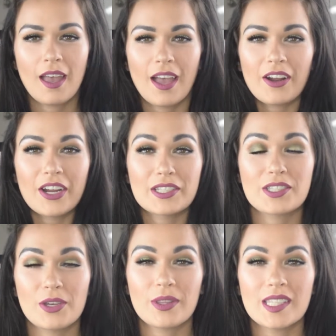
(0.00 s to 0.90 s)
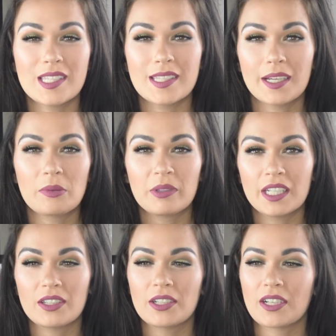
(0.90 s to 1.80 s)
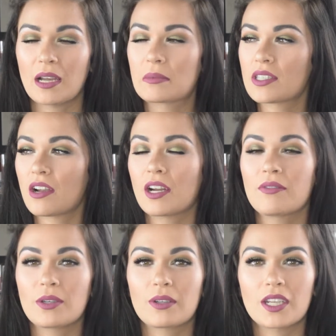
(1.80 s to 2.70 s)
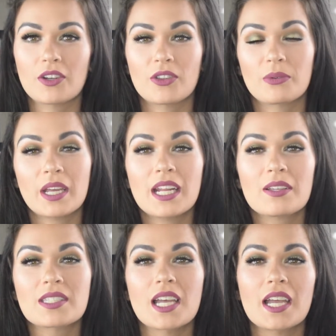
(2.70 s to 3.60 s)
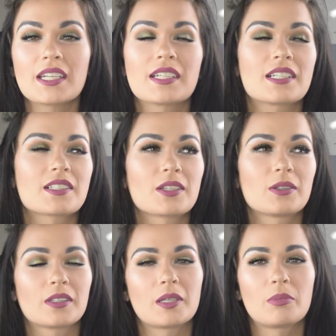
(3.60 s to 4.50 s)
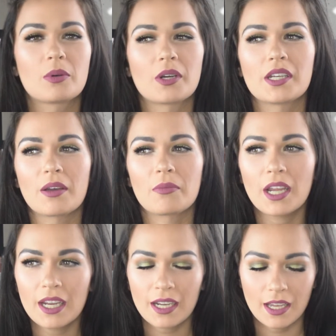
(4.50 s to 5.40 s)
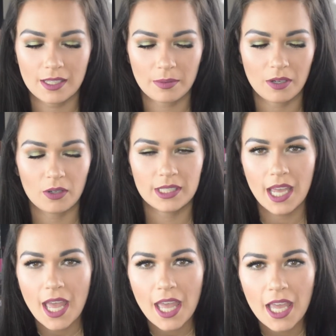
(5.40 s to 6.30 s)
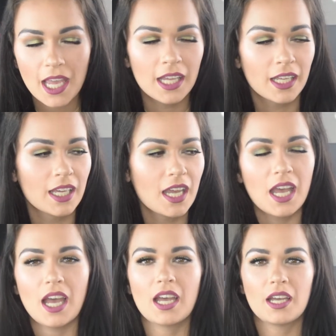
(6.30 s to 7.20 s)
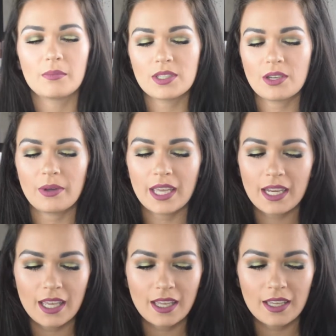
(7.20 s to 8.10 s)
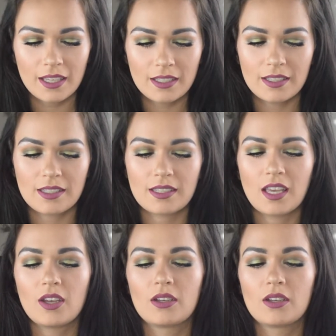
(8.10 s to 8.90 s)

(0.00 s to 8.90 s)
Alright, so this is a completed look. I'm sorry if you can hear the rain outside. It is literally pouring down rain. It has been all day. So it is